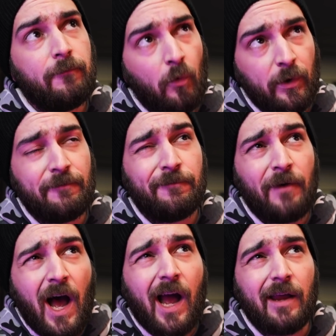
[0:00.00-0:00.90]

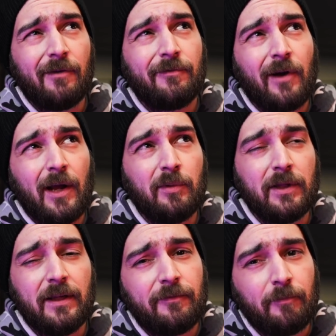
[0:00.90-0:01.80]
45, I
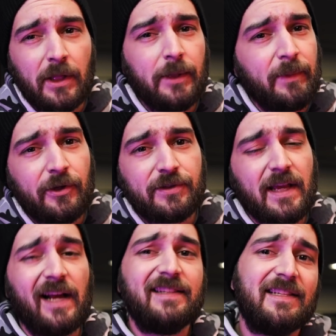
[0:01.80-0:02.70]
believe, millimeter
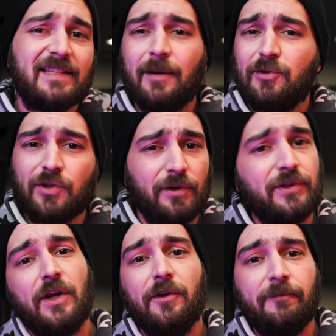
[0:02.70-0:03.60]
sizes. I'm sure
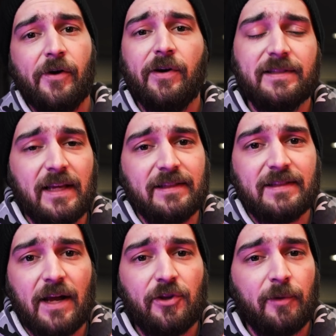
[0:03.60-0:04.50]
there's other varying
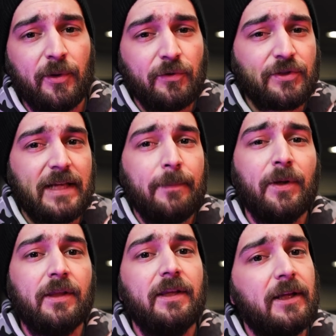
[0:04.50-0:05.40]
sizes out there, but those are
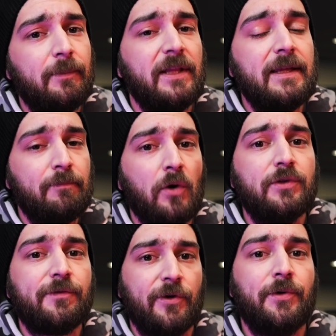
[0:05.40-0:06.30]
typically gonna be the
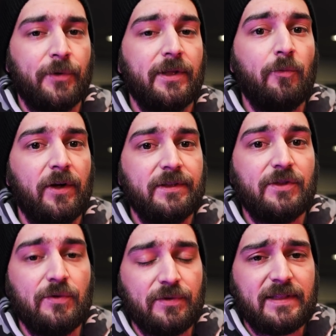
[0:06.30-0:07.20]
most frequently
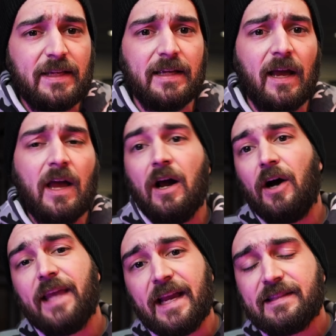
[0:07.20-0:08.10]
ones you see.
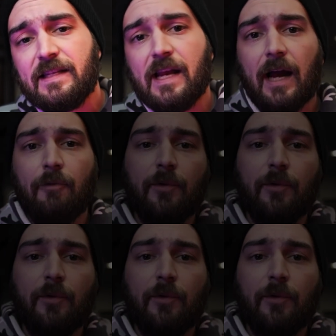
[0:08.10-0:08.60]
On the STI,